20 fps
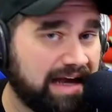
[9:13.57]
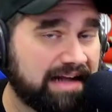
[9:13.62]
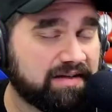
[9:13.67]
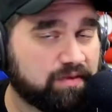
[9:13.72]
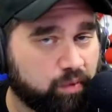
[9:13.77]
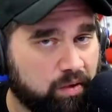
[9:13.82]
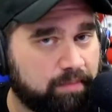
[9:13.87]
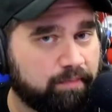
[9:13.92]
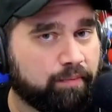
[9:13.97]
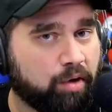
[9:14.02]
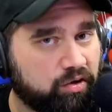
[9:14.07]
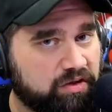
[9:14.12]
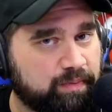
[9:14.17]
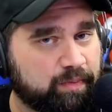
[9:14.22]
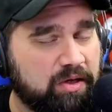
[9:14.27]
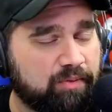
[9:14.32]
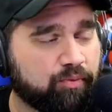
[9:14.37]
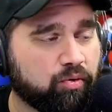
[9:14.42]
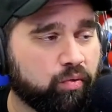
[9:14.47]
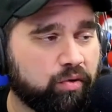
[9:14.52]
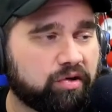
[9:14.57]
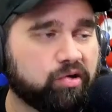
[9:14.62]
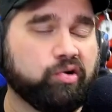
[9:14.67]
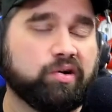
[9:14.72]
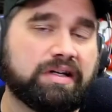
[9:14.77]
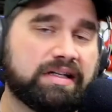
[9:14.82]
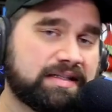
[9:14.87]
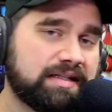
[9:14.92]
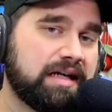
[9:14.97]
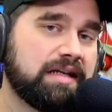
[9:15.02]
That's what most people will
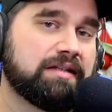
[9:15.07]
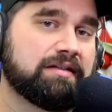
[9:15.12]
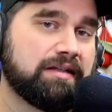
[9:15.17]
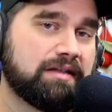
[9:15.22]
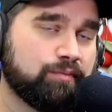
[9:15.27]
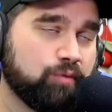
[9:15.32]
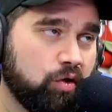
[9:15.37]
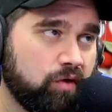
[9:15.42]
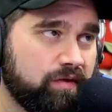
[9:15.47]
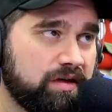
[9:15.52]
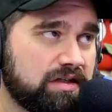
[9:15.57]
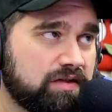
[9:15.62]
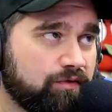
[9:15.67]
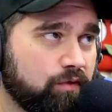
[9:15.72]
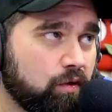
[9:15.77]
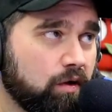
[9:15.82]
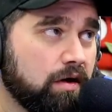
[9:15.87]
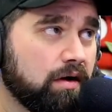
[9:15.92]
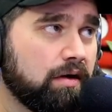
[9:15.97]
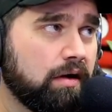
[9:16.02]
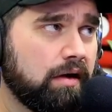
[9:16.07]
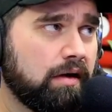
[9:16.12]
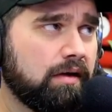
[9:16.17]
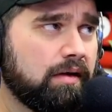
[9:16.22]
criticize these movies for.